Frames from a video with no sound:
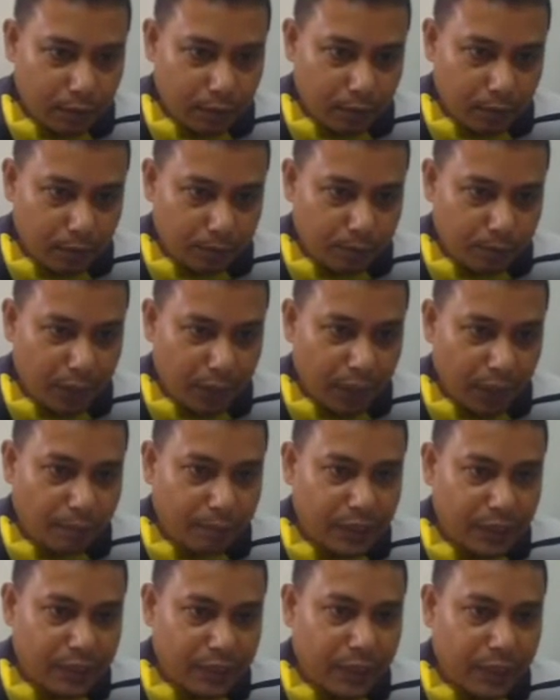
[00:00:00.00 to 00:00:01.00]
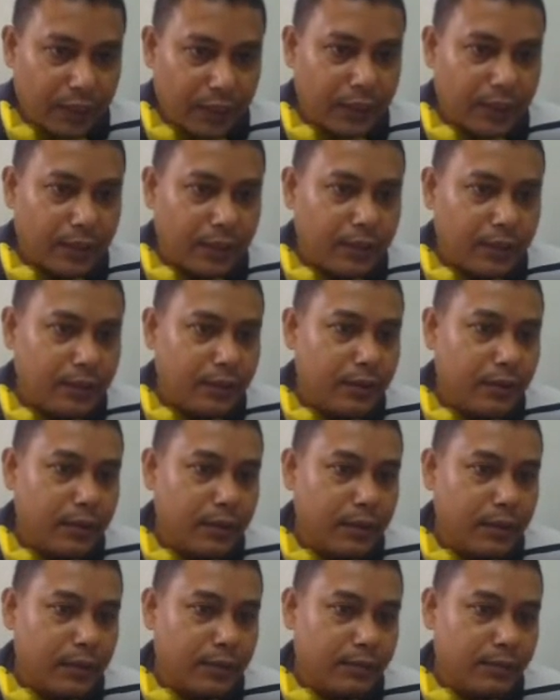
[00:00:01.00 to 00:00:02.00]
parameter
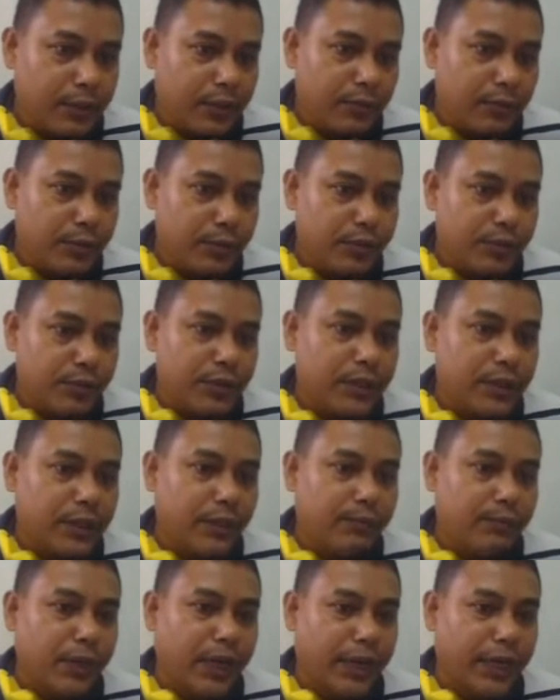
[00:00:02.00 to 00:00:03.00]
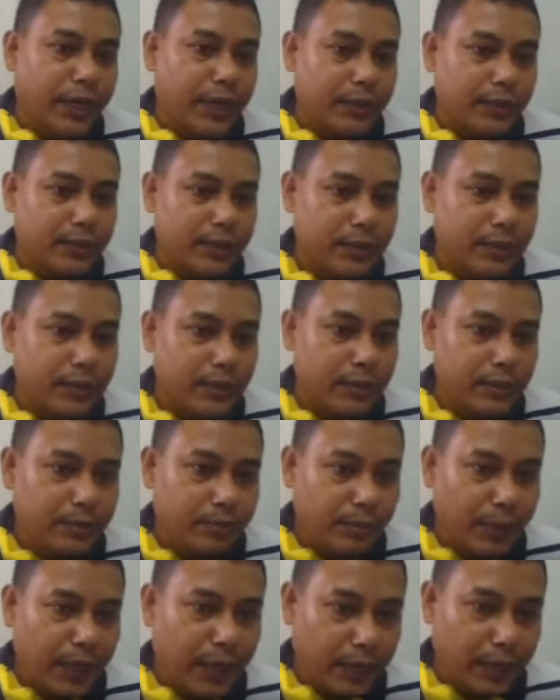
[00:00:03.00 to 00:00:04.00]
in between the brackets,
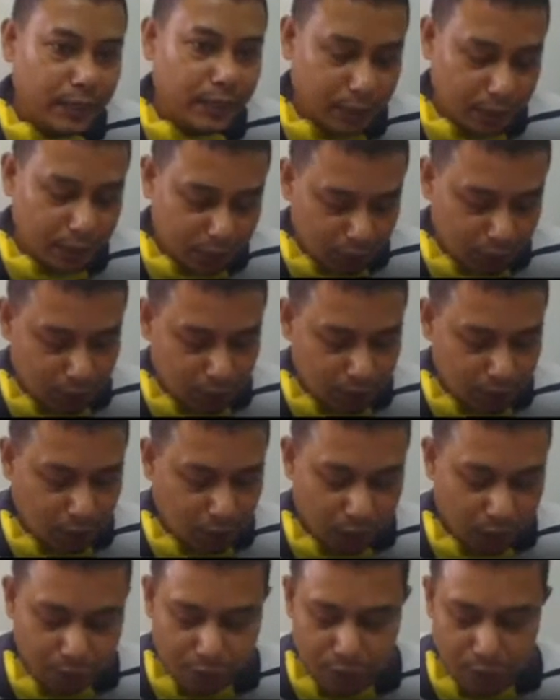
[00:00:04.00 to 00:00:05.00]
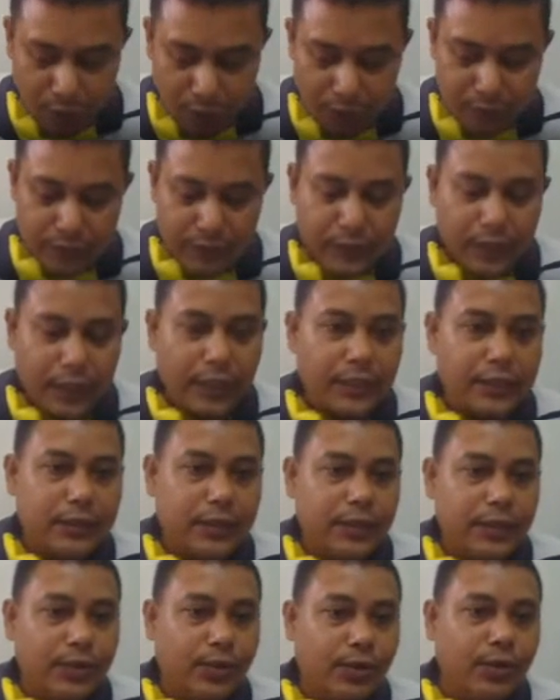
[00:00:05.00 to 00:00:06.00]
parentheses. So I will write, say,
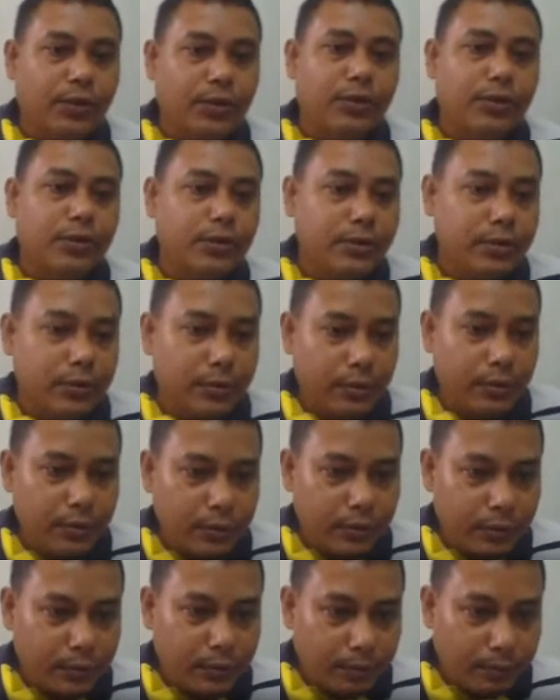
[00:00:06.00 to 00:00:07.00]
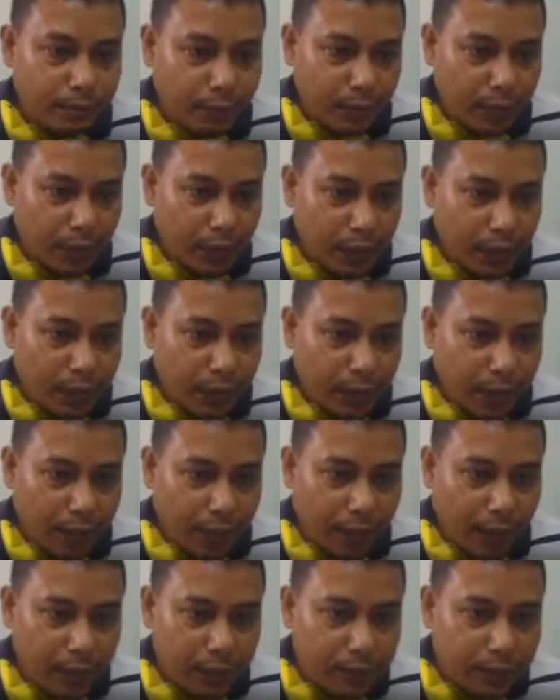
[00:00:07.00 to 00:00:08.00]
0.
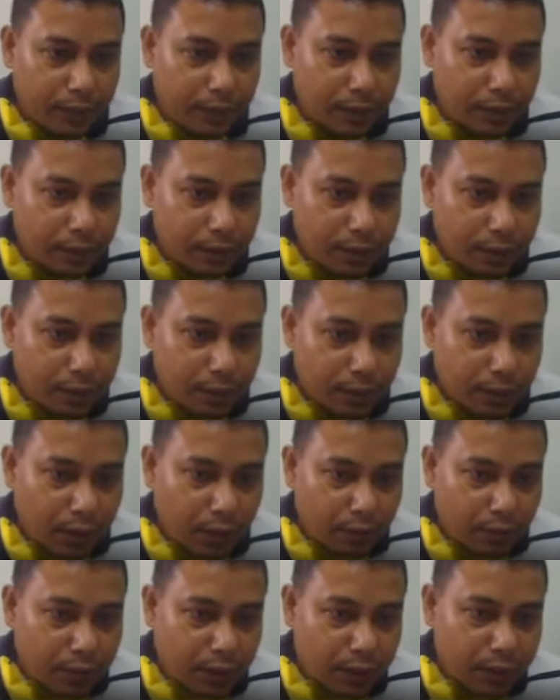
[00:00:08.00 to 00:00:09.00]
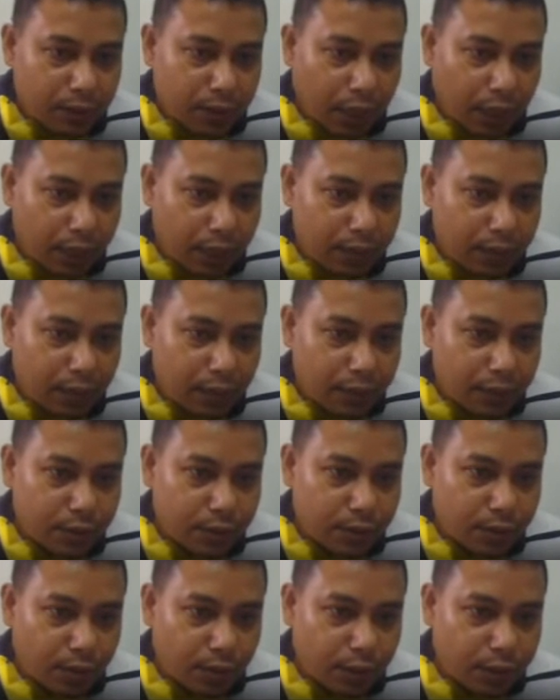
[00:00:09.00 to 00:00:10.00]
And now this
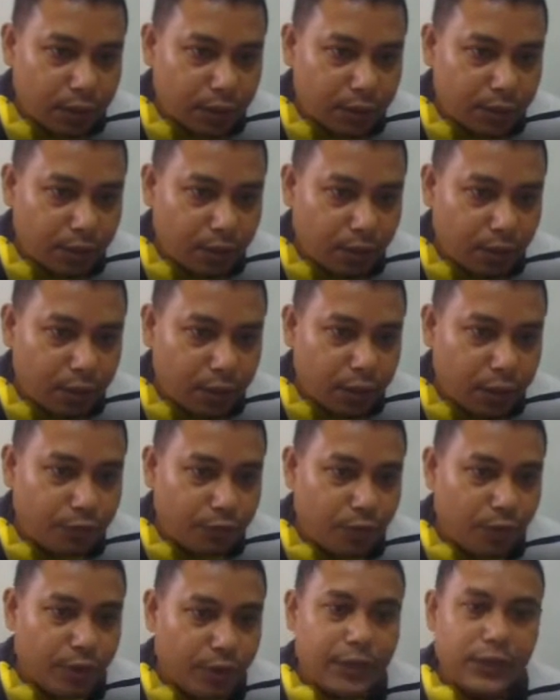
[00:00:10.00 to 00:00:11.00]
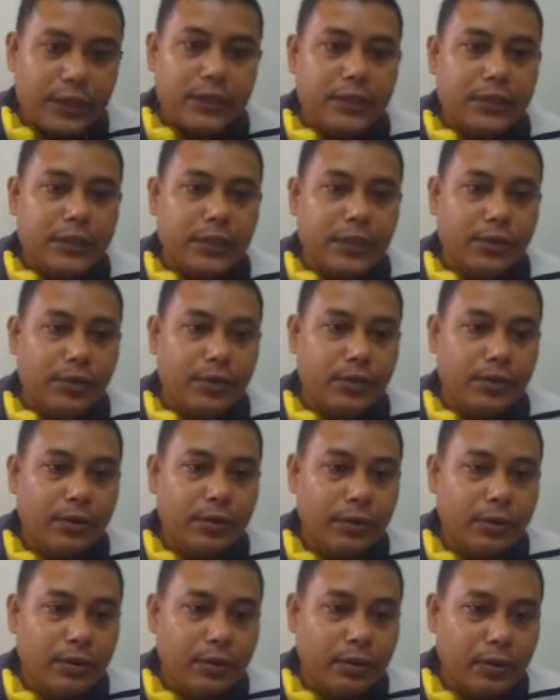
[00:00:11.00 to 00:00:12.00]
underscore is only for this 0.
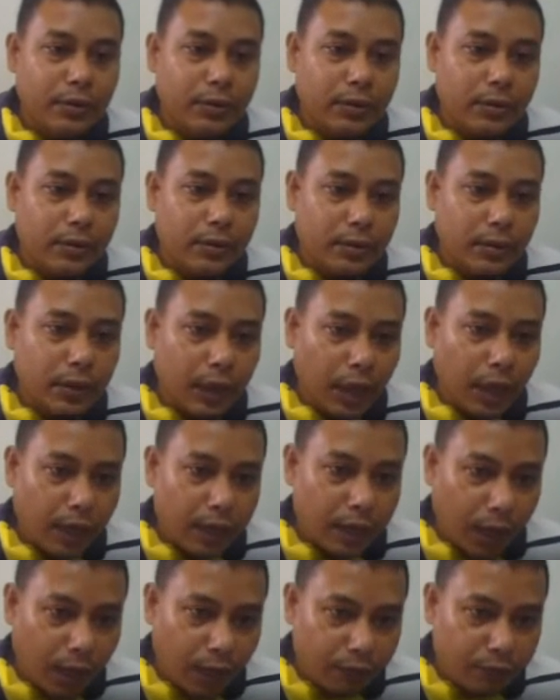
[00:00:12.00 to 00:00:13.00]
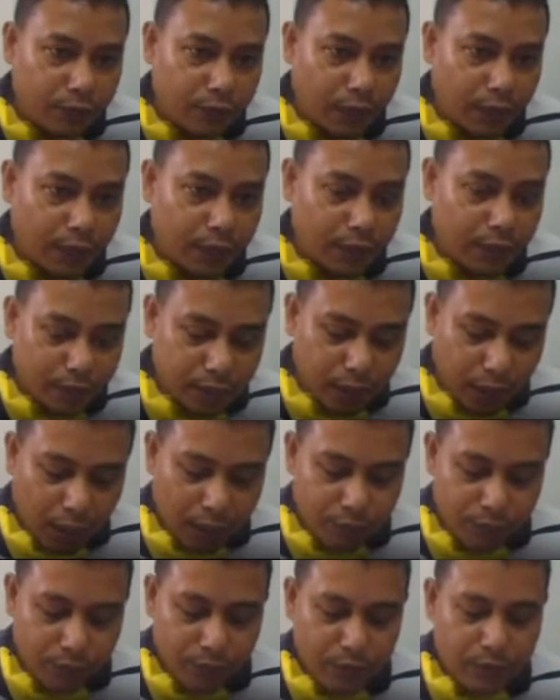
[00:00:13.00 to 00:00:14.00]
After this, I
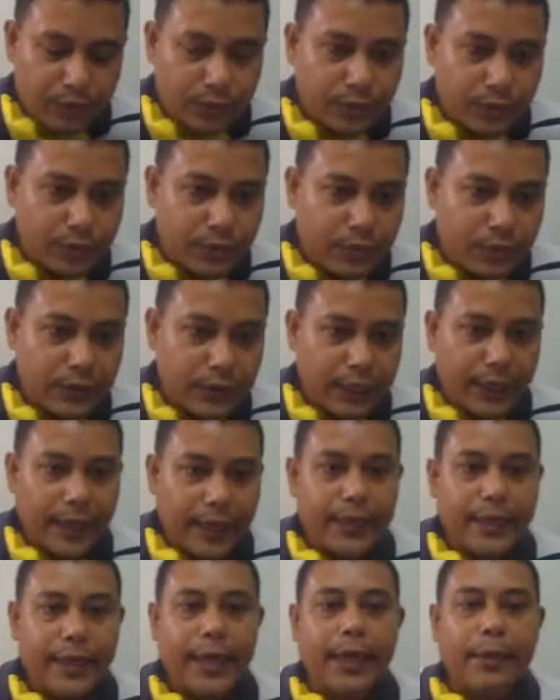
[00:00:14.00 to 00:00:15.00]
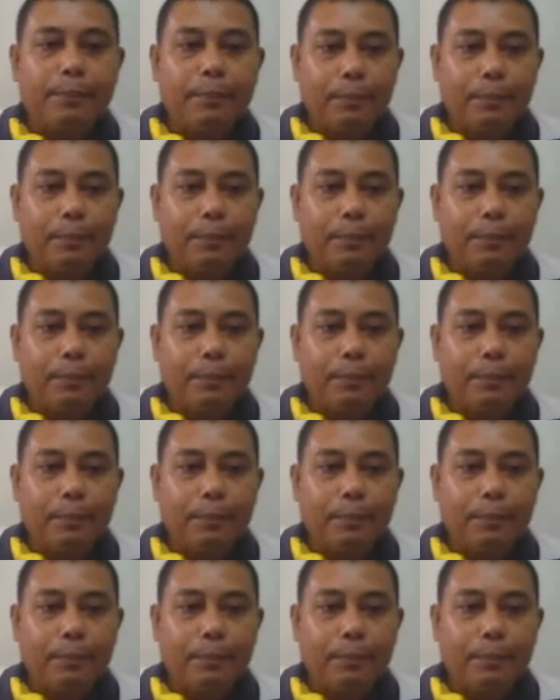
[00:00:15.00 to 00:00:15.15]
will use a cap.